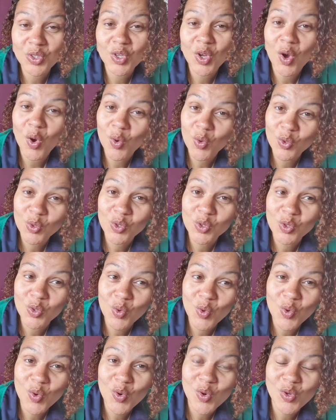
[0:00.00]
cold
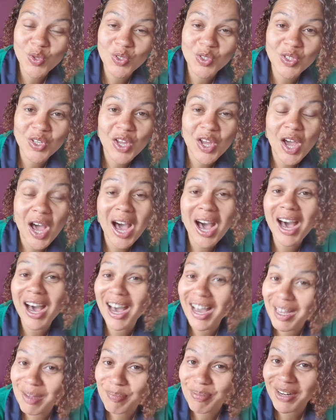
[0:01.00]
sores,
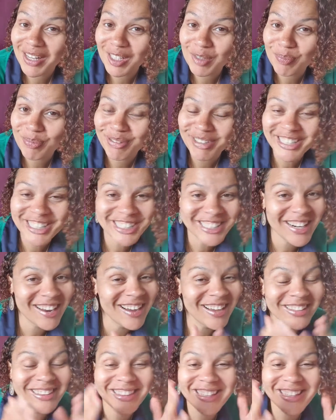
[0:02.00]
high blood pressure.